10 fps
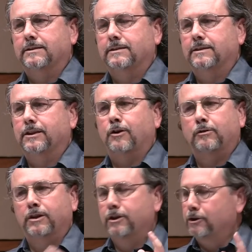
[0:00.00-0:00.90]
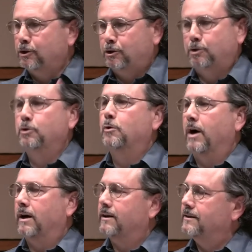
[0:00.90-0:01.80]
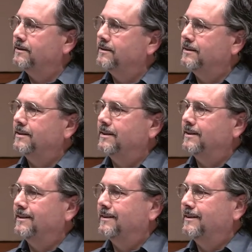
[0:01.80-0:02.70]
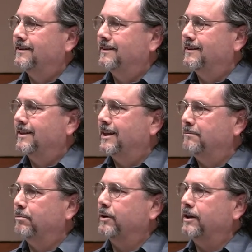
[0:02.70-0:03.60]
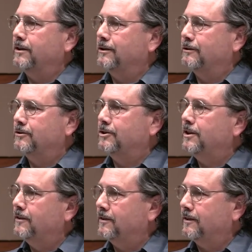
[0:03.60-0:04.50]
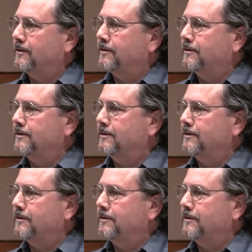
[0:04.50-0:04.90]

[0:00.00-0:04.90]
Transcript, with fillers: that only Yeshua can bring you, Jesus.